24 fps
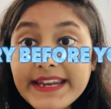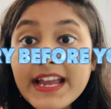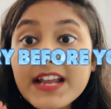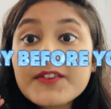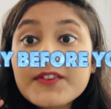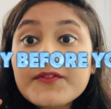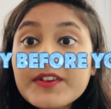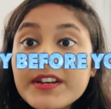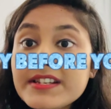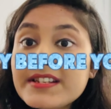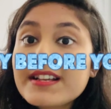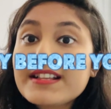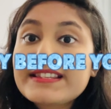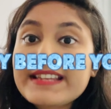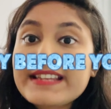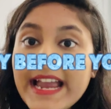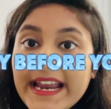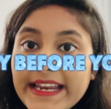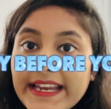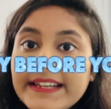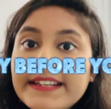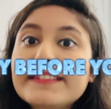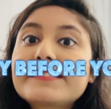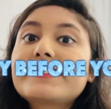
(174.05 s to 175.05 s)
a winter
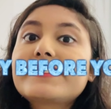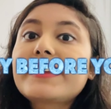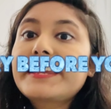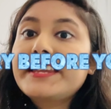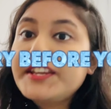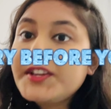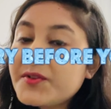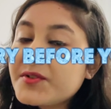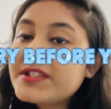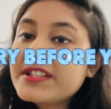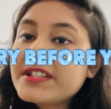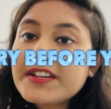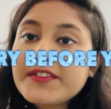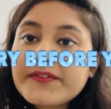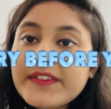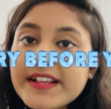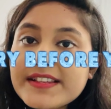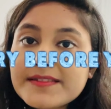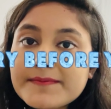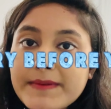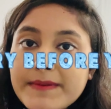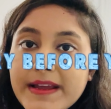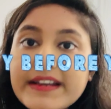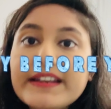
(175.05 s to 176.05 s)
jacket is a huge
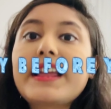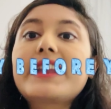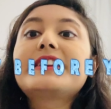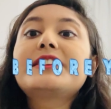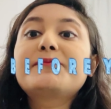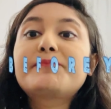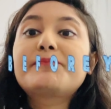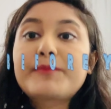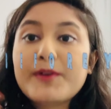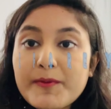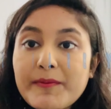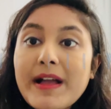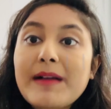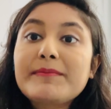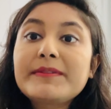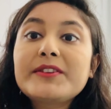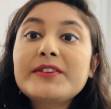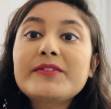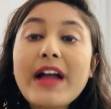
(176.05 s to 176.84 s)
investment and you probably